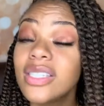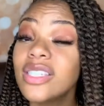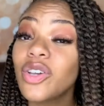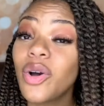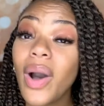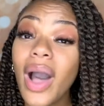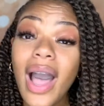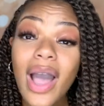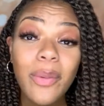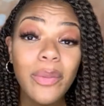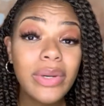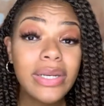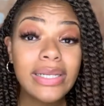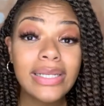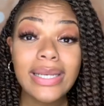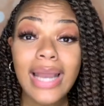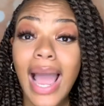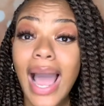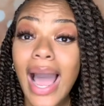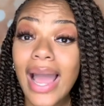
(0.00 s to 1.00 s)
So I
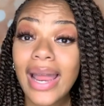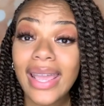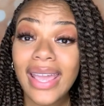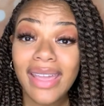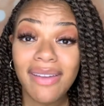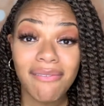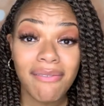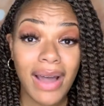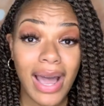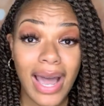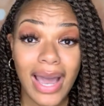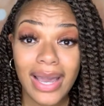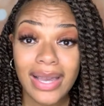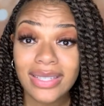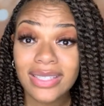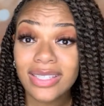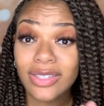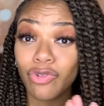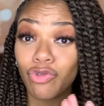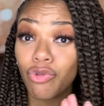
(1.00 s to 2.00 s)
would not
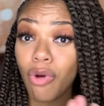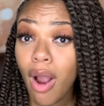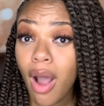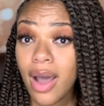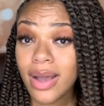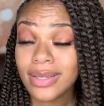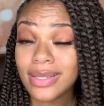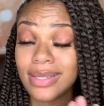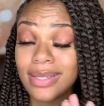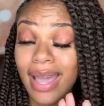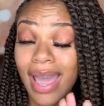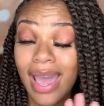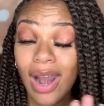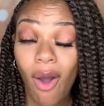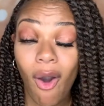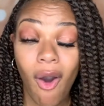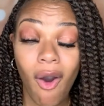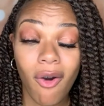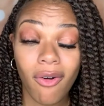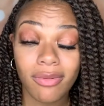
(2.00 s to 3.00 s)
advise Ross at
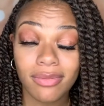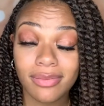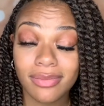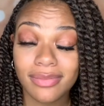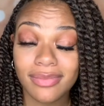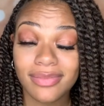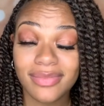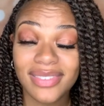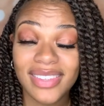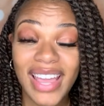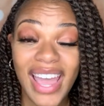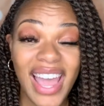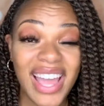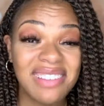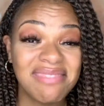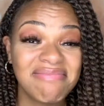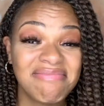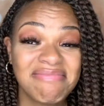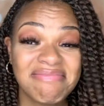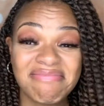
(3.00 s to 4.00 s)
all.
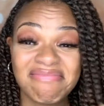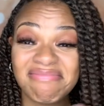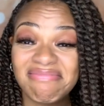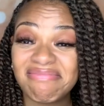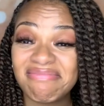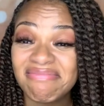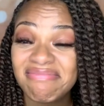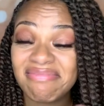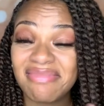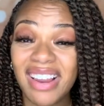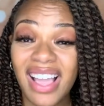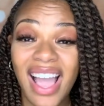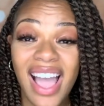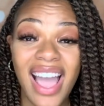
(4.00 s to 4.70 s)
That, mm-mm.